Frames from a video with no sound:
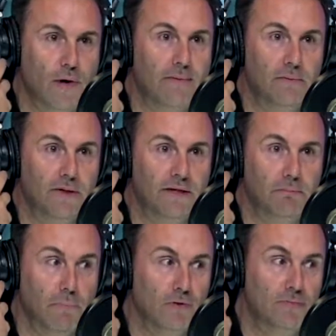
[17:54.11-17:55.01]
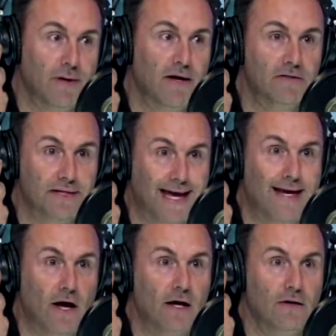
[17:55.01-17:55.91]
probably most parents
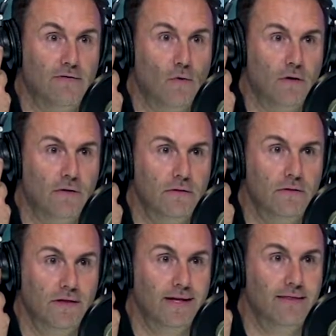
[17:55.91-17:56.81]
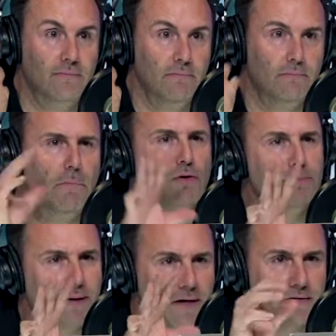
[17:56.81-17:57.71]
cannot afford to get them. Yeah.
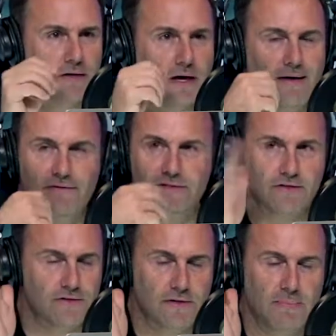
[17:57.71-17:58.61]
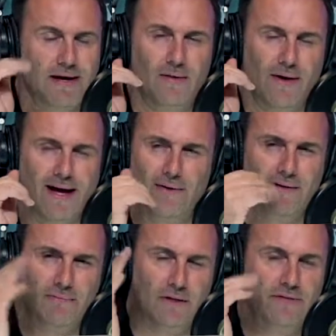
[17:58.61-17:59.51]
Most parents. Obviously there's and by the way, I
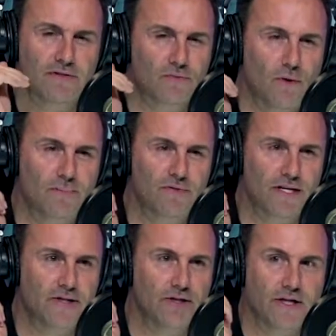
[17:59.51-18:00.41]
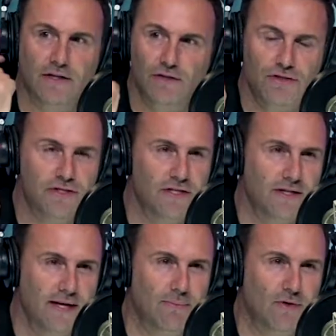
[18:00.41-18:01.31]
don't even believe this 1% shit. You should see
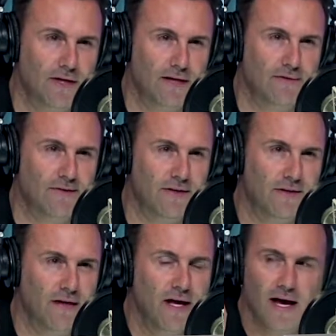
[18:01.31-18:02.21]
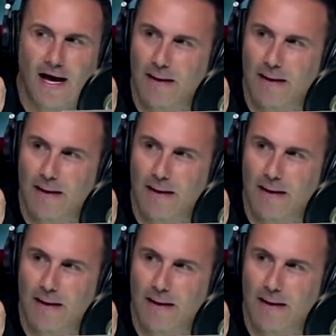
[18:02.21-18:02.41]
the neighborhood I live in.